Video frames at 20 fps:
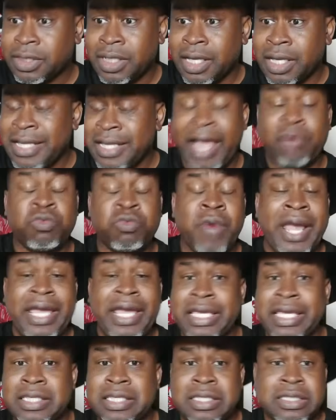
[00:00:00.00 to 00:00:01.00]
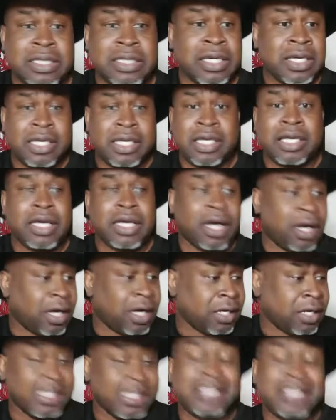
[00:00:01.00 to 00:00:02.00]
net rankings,
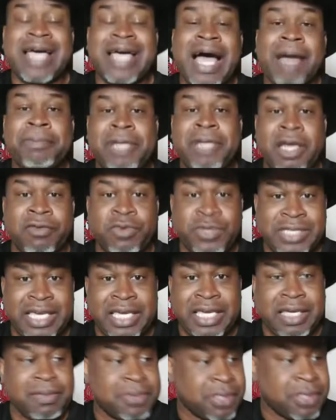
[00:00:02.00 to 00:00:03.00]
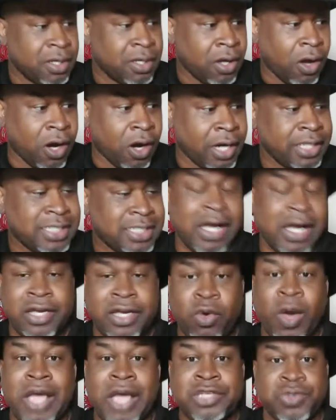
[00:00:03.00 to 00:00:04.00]
the top level teams are in
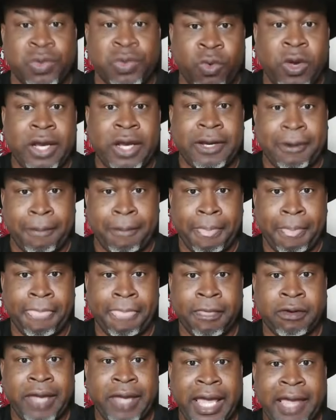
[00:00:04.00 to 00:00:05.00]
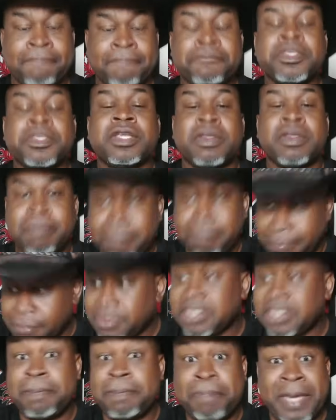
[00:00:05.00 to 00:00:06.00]
quadrant 1, okay?
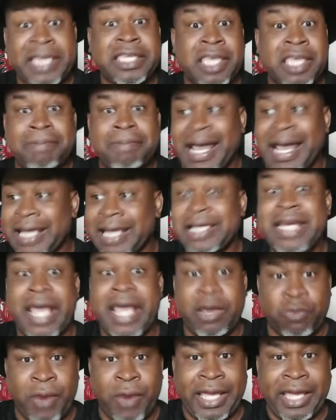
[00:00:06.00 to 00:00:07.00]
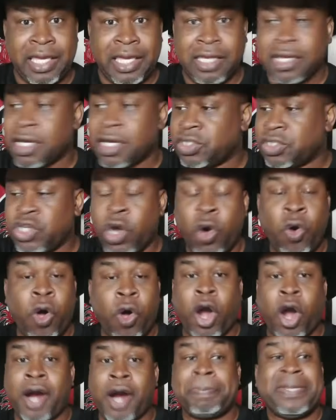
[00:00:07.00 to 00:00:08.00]
Depicted by their net ranking. No
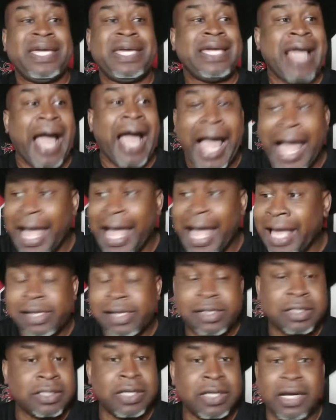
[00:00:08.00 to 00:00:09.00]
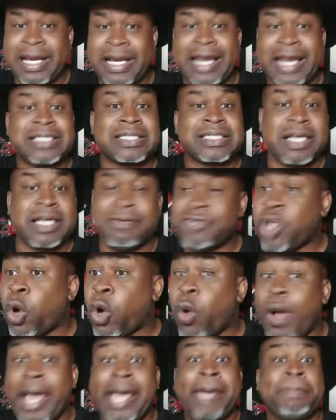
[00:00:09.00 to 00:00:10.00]
RPI, none of that stuff.
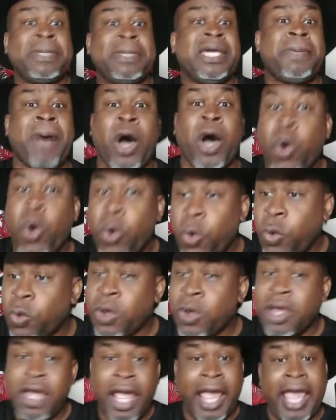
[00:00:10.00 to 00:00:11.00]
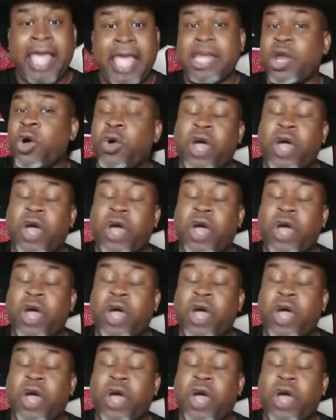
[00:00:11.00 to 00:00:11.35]
No AP poll, ain't no